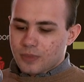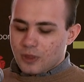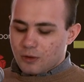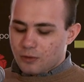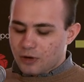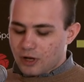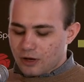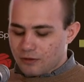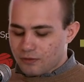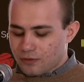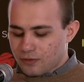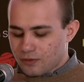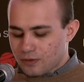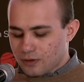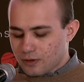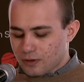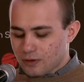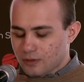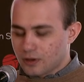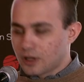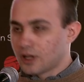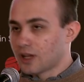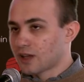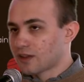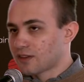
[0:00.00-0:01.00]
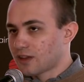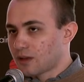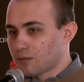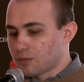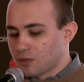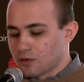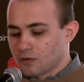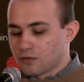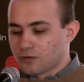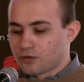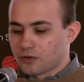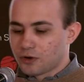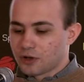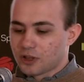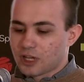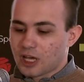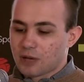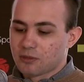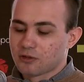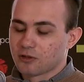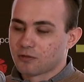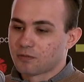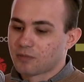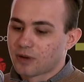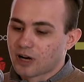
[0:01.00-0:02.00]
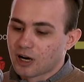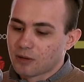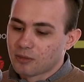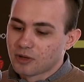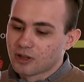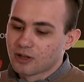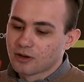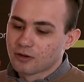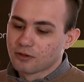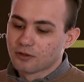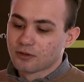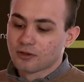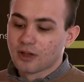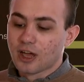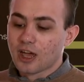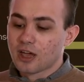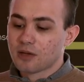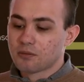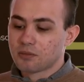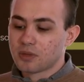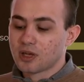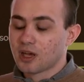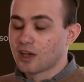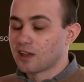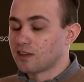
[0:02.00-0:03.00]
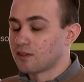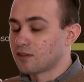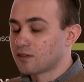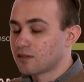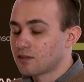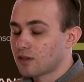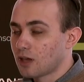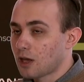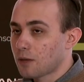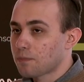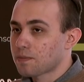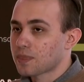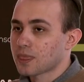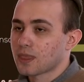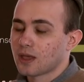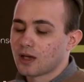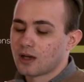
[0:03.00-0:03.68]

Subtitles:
We have, in example, 3 types of parameters, A, B, and C.